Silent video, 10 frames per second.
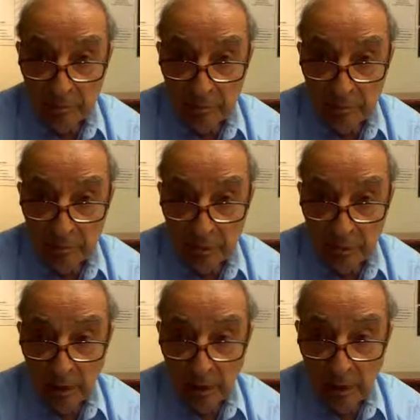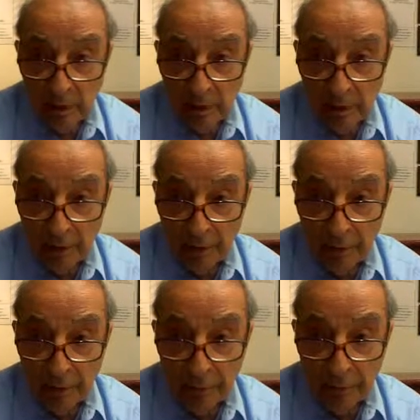So there you have it. I
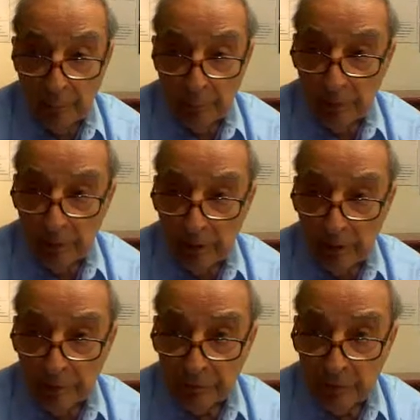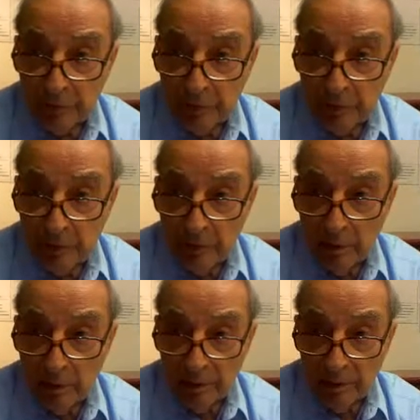think I've laid out the
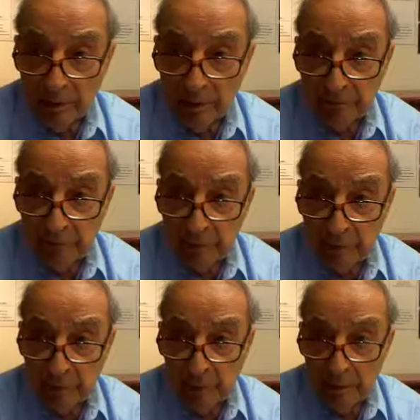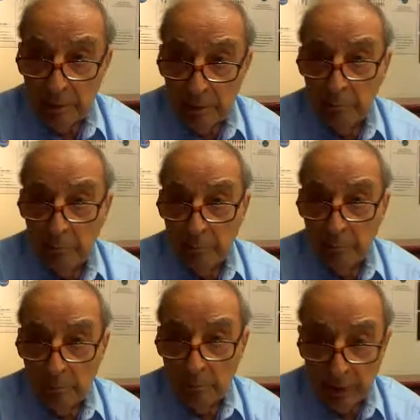basic elements of a
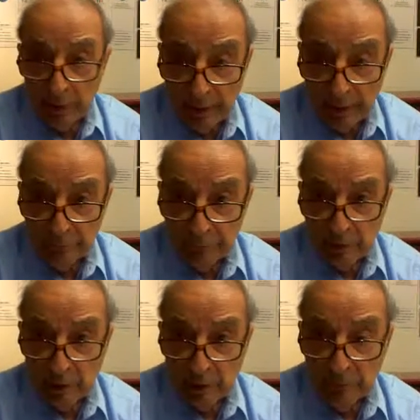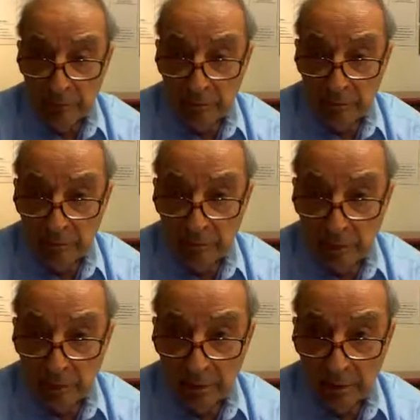data-driven population healthcare
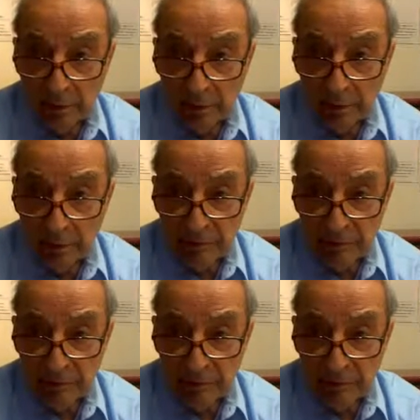program.